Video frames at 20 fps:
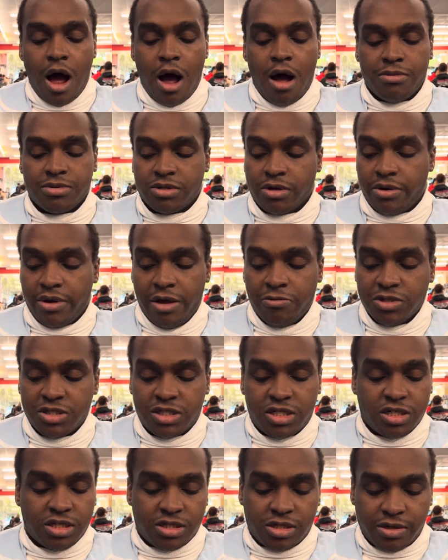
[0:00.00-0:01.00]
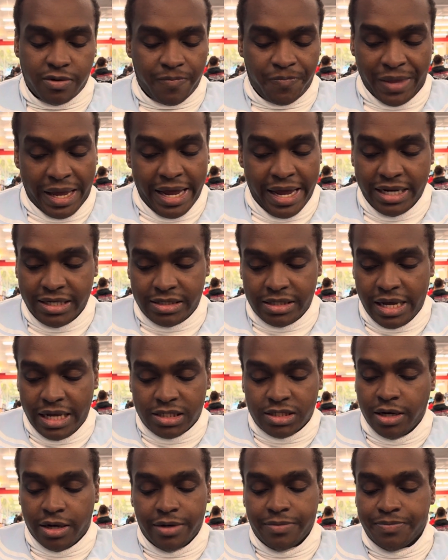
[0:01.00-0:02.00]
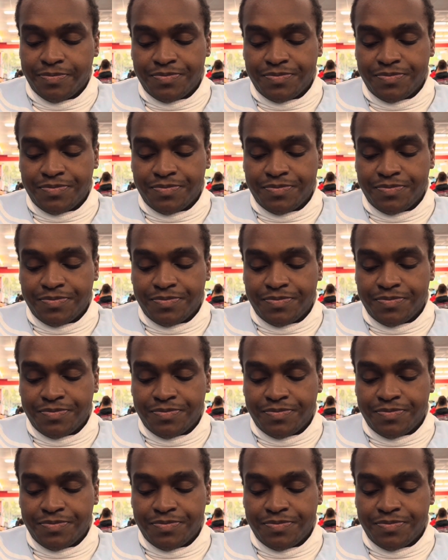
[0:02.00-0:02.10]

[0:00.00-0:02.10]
So it was just, it's good.